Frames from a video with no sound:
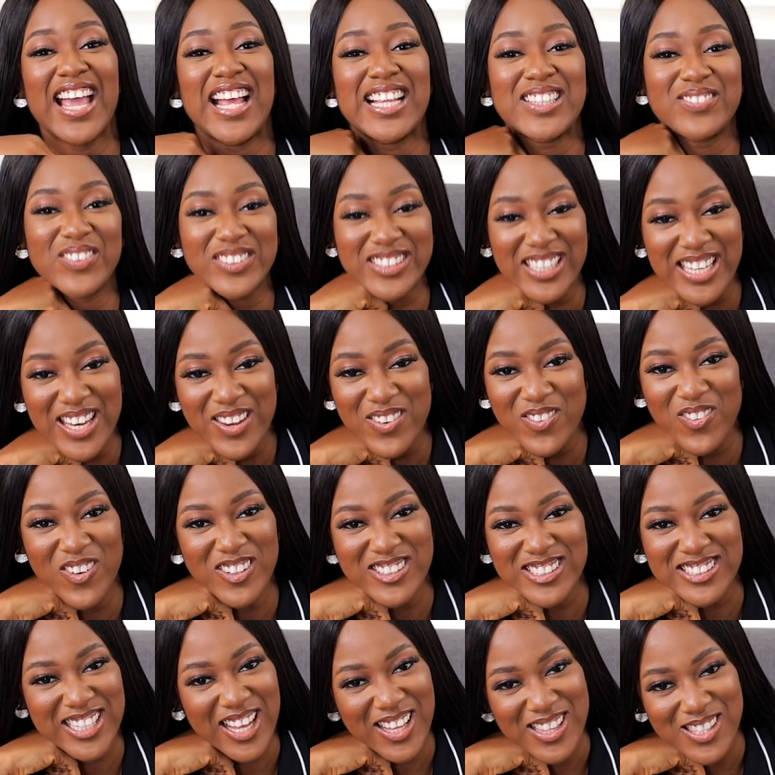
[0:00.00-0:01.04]
especially if you
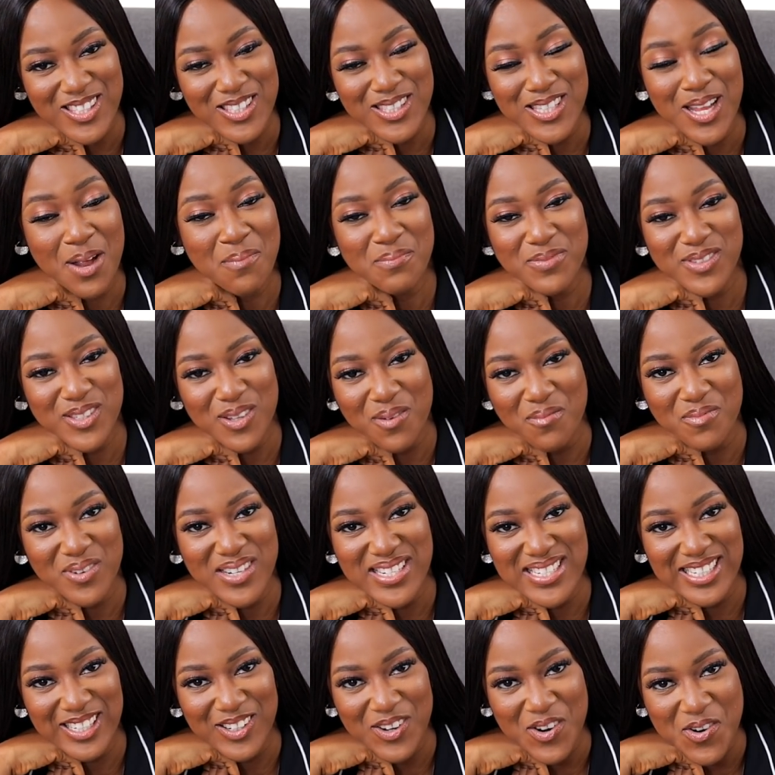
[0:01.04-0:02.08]
want to tempt
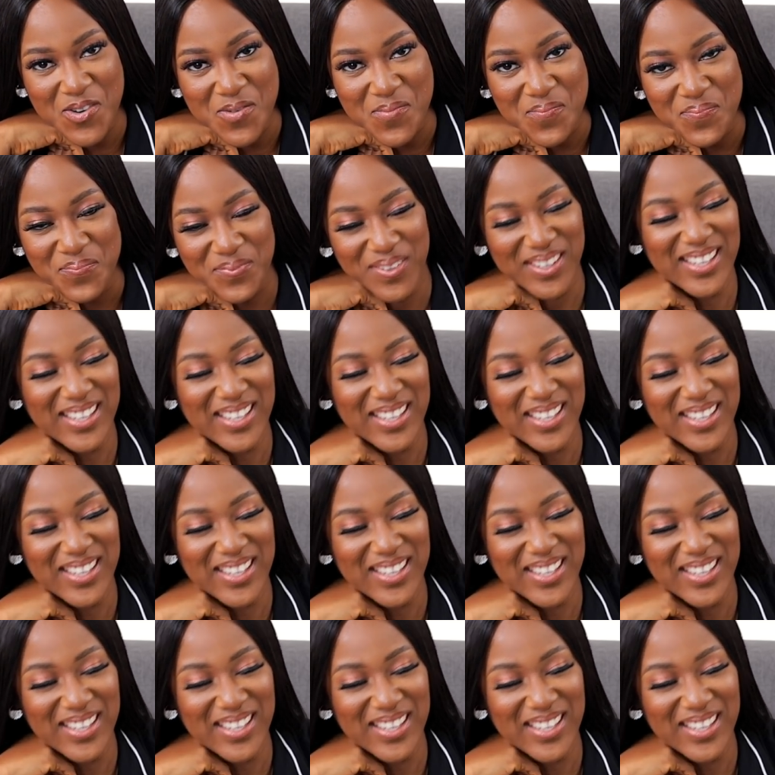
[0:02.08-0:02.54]
somebody at home.